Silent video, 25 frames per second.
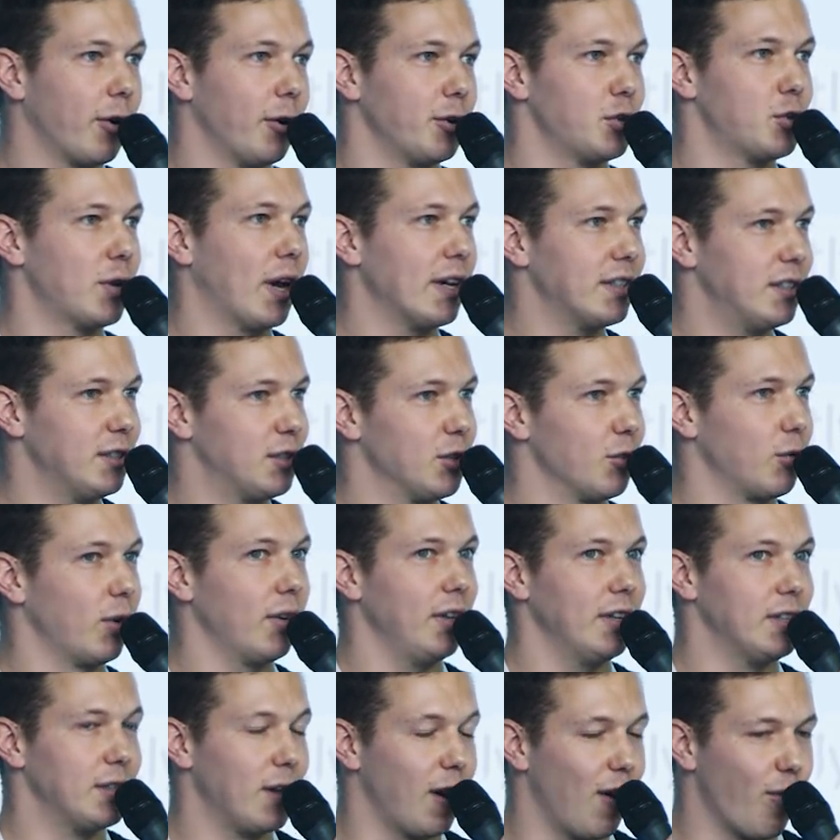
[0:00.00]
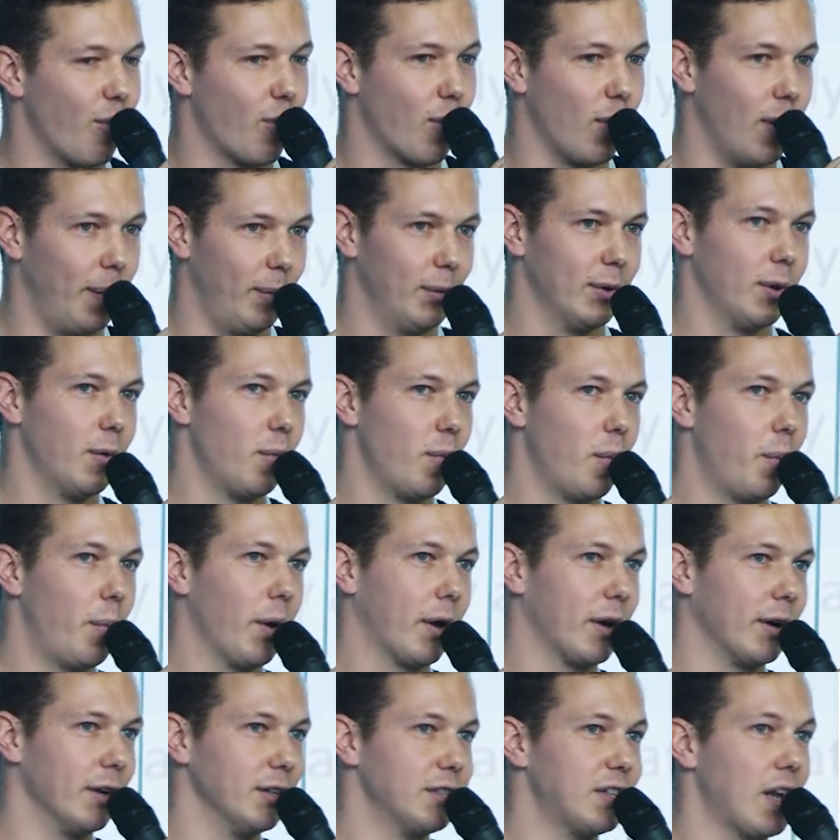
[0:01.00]
contracts, it's a really tough problem,
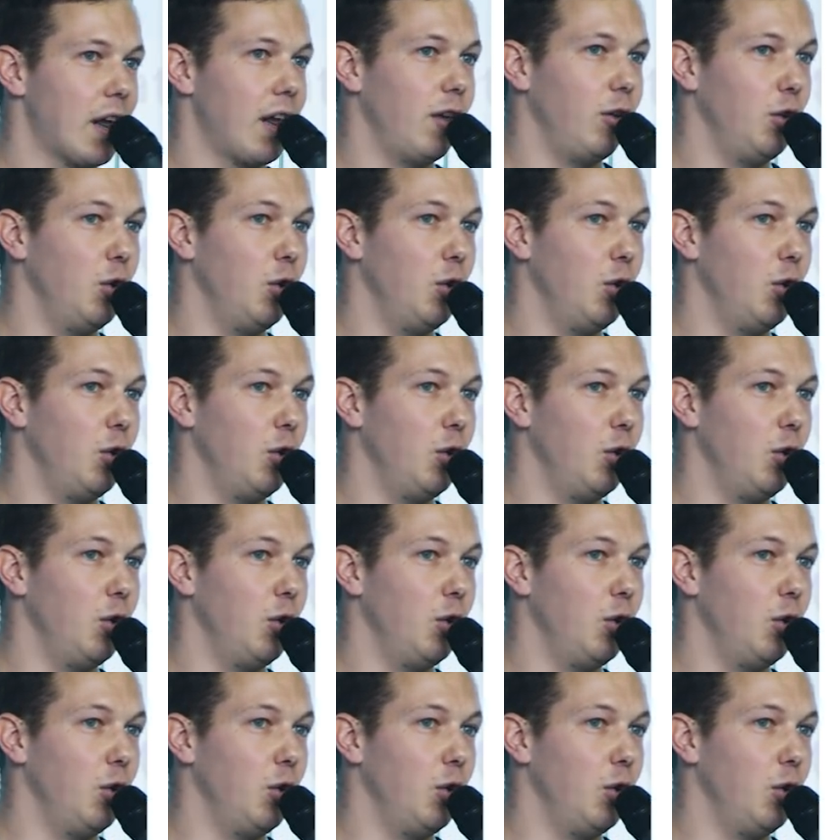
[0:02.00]
because